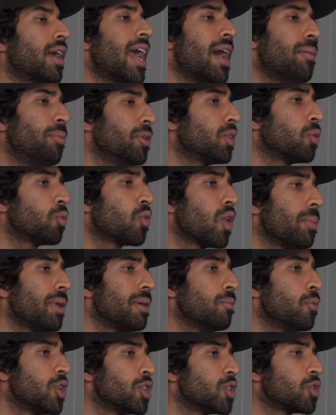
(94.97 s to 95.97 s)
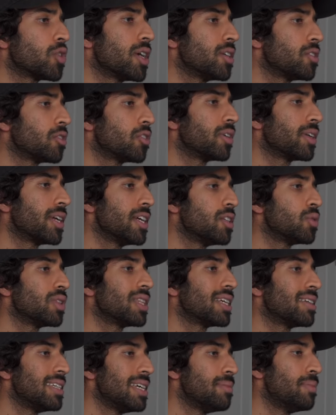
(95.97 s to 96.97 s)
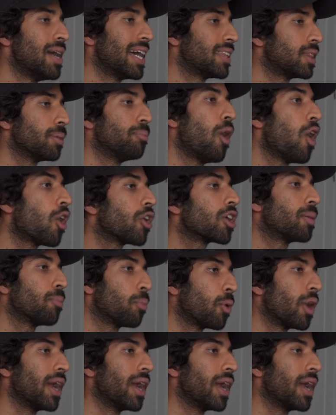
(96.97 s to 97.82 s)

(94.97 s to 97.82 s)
Okay, how about the rubbing moisturizer on kids with eczema at the park